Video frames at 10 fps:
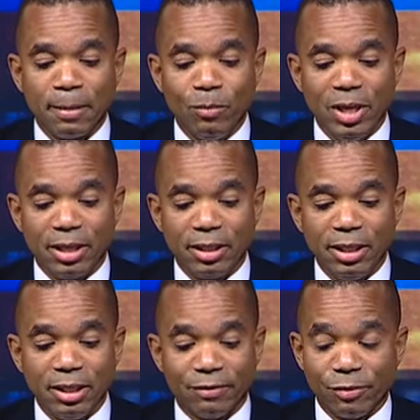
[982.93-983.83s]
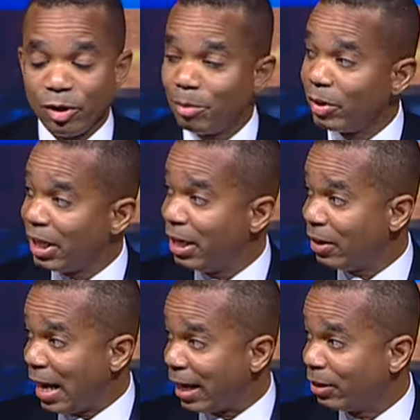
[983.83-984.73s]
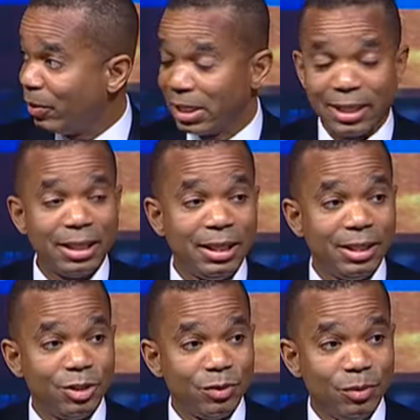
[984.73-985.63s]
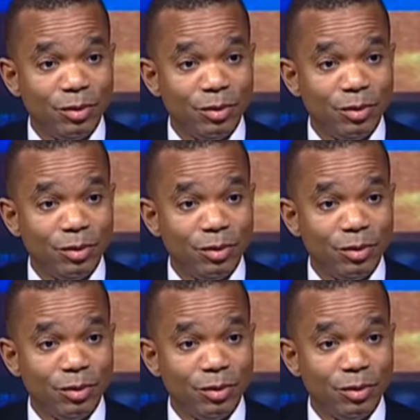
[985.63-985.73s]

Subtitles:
with the Affordable Care Act, which I think is,